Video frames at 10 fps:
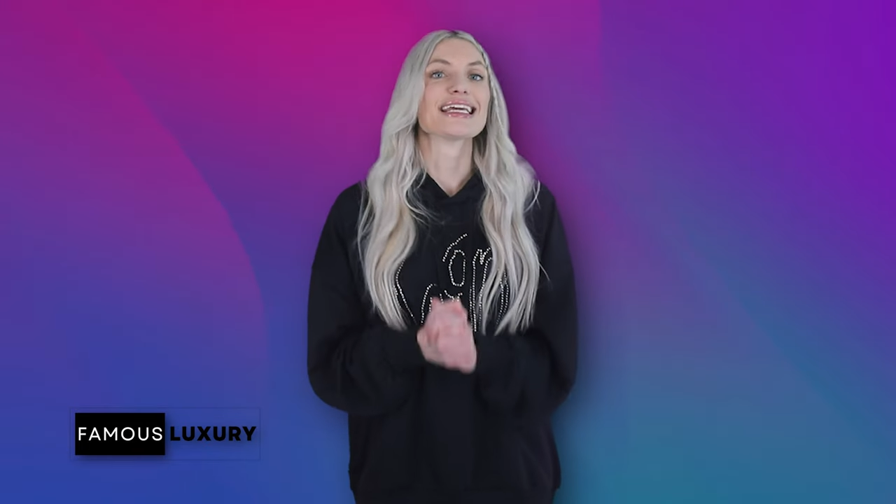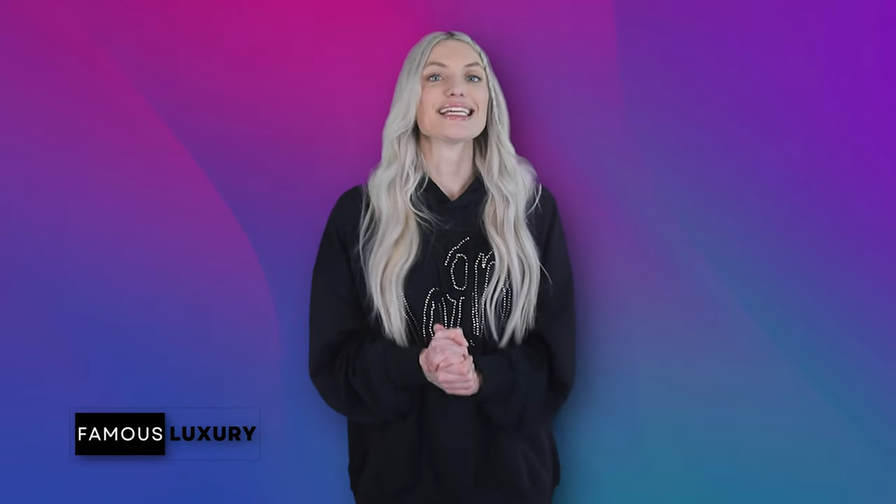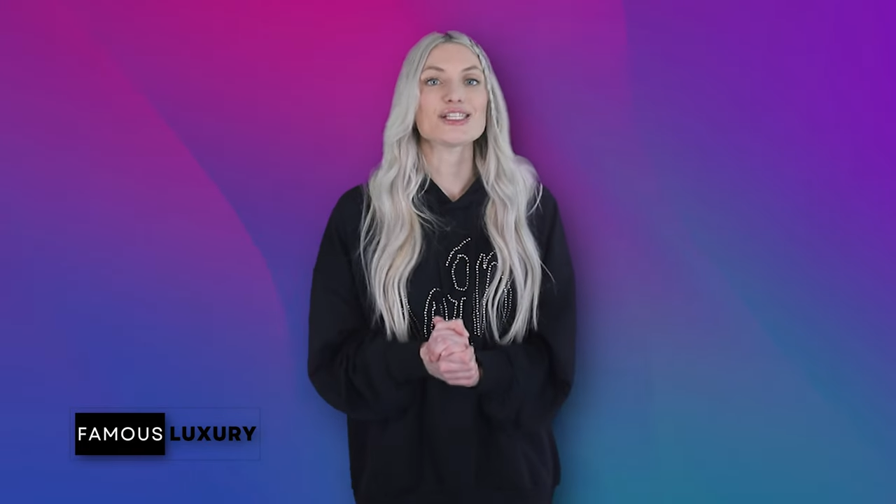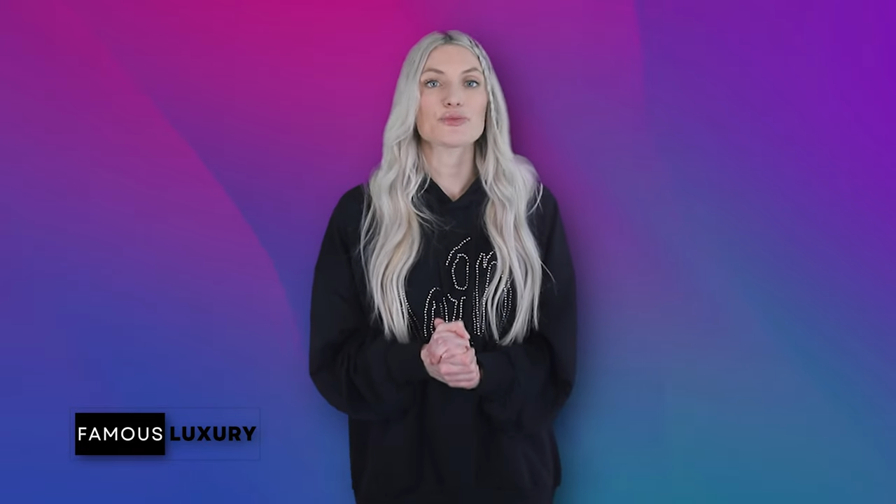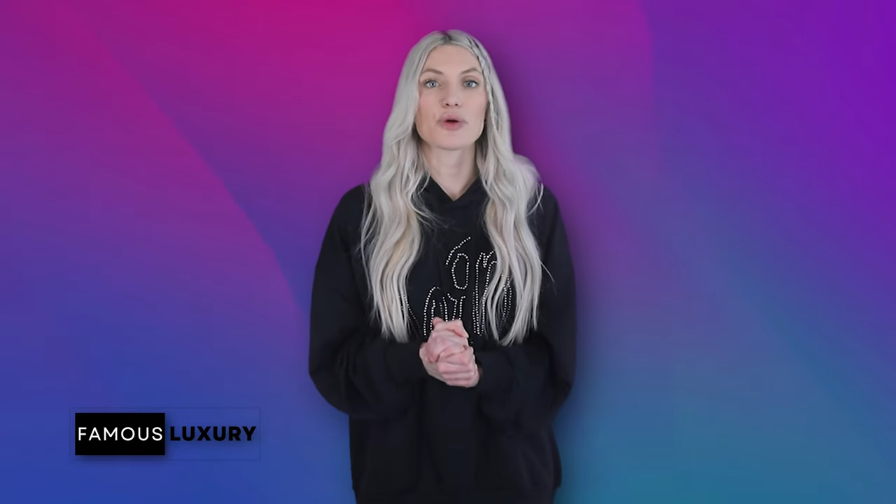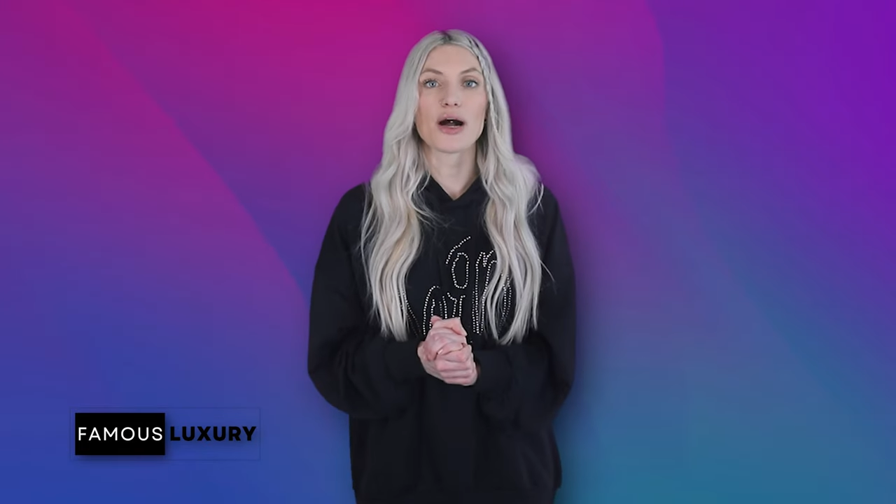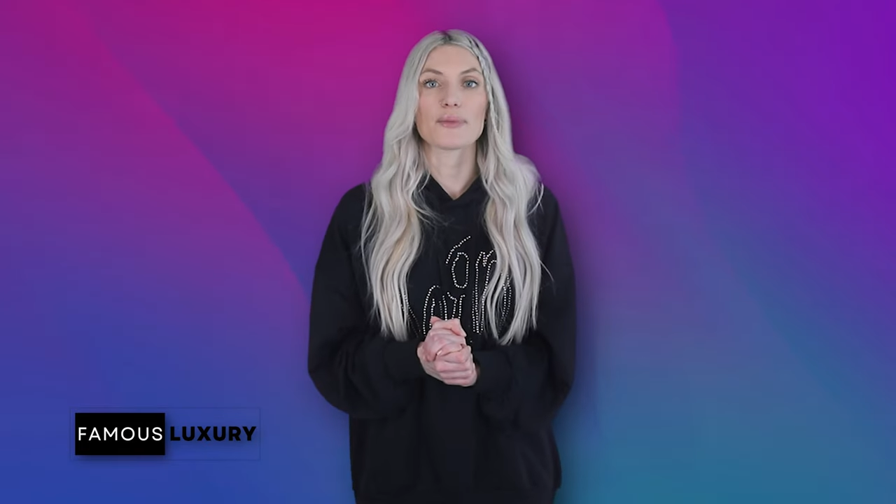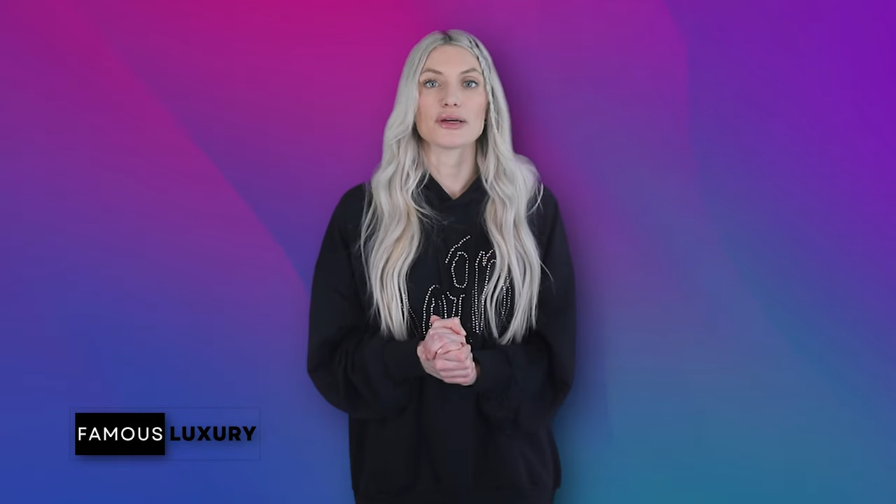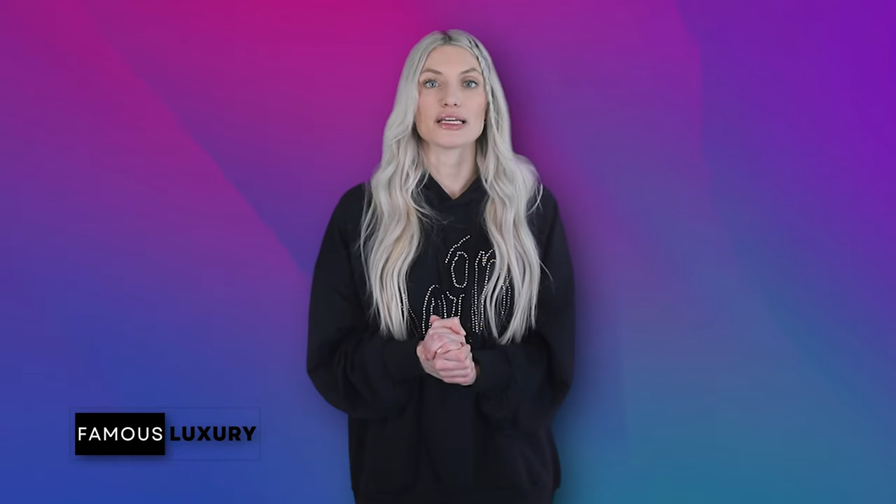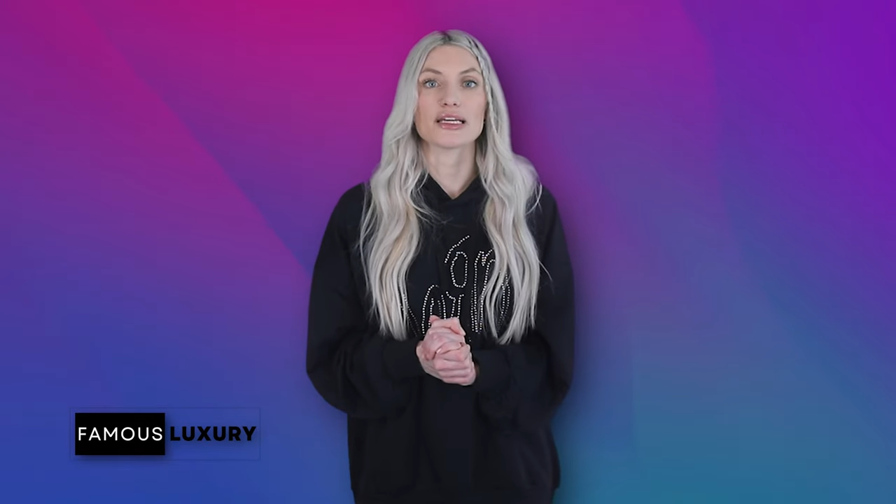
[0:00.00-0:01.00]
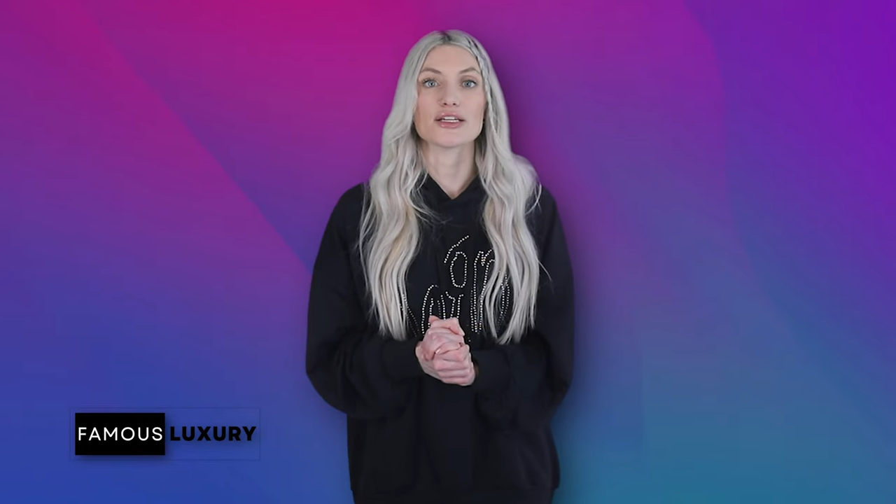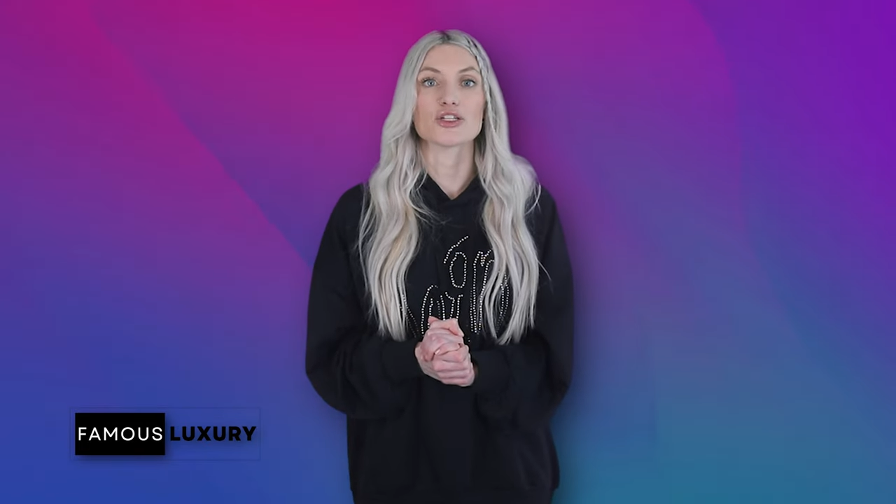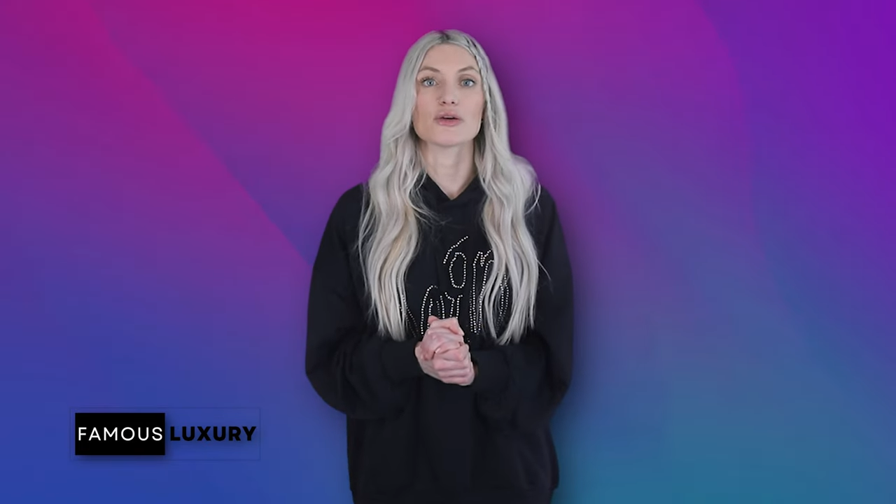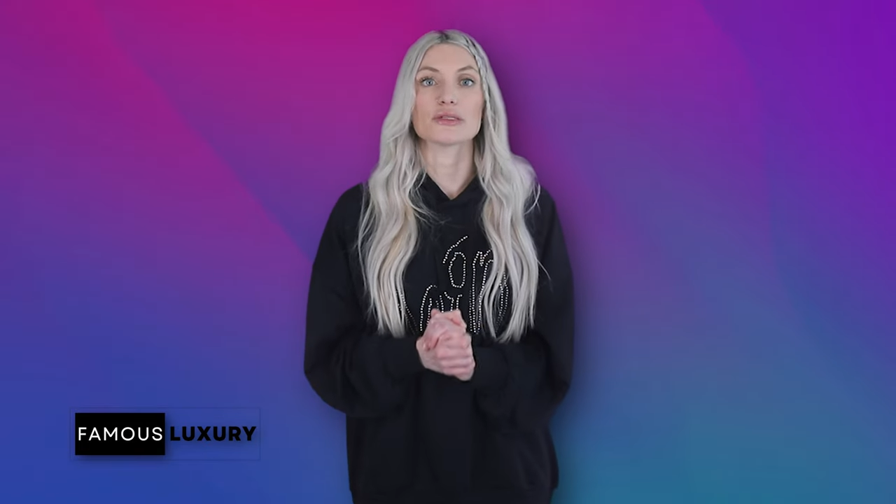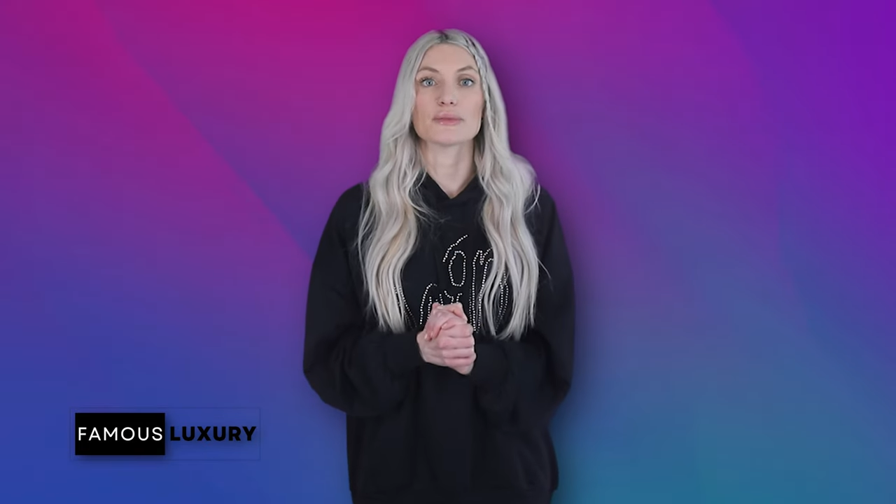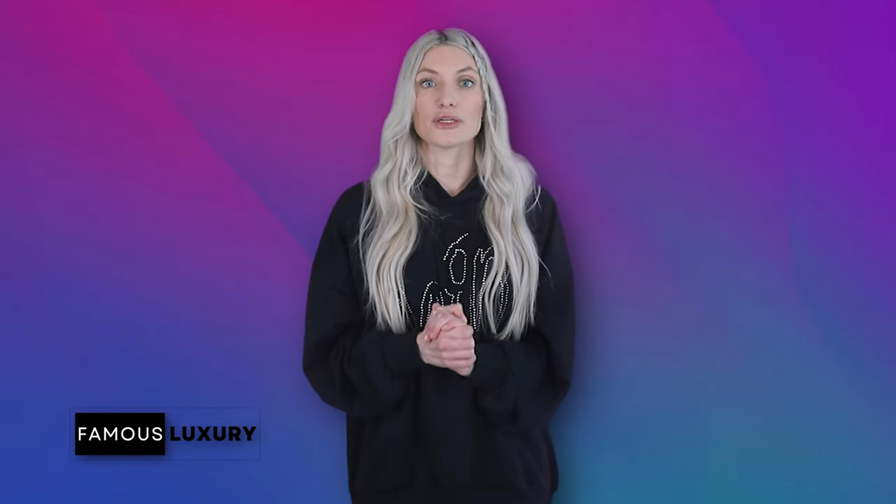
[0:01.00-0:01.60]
each property shows